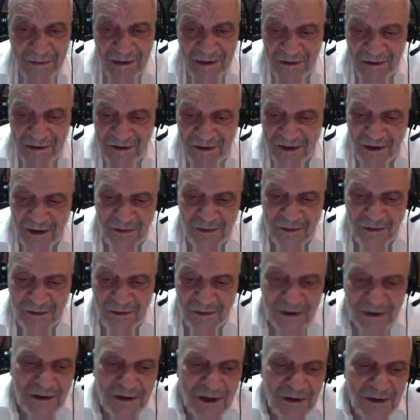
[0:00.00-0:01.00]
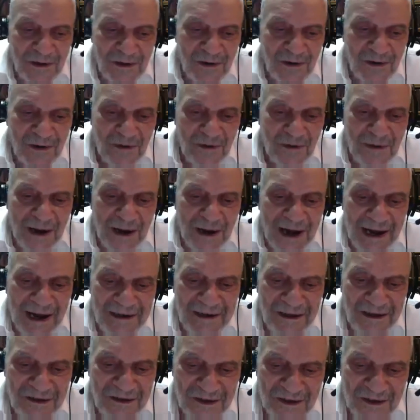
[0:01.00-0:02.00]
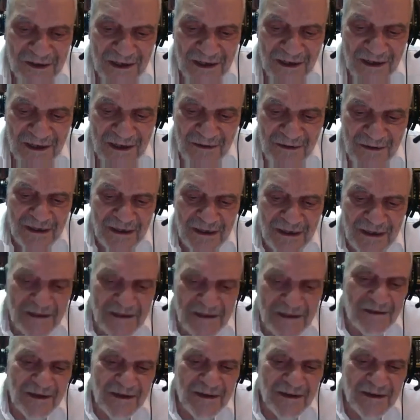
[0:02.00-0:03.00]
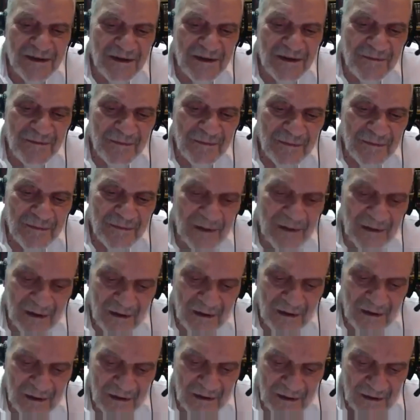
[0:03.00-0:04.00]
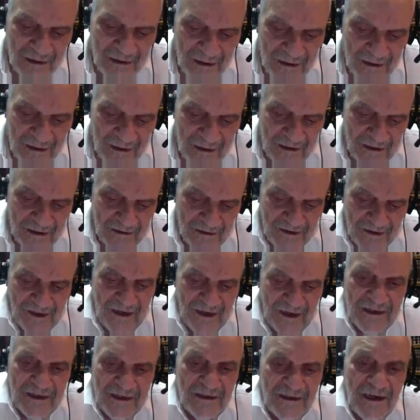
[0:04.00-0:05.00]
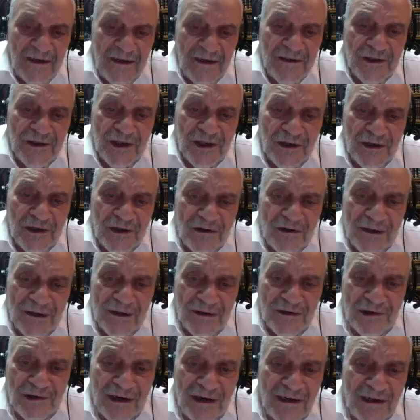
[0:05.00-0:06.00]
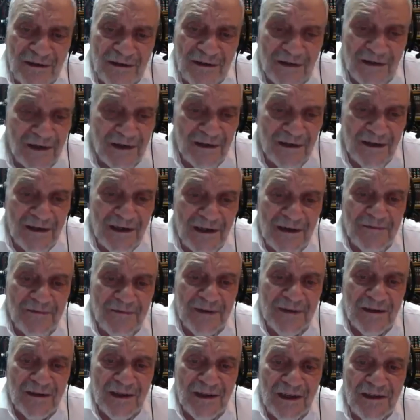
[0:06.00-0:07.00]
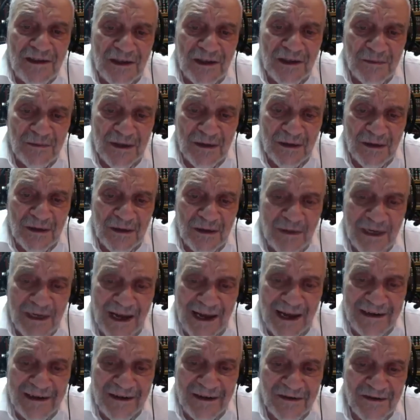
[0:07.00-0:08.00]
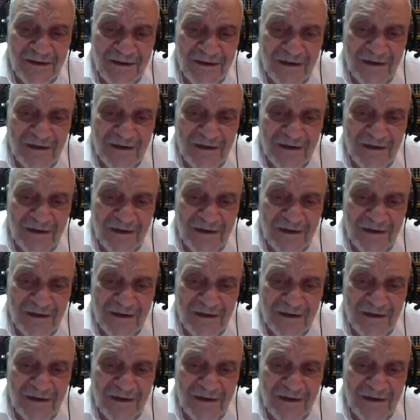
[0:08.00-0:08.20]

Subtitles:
Someone to whom honesty was a second nature, a trait. You didn't have to teach him to be honest.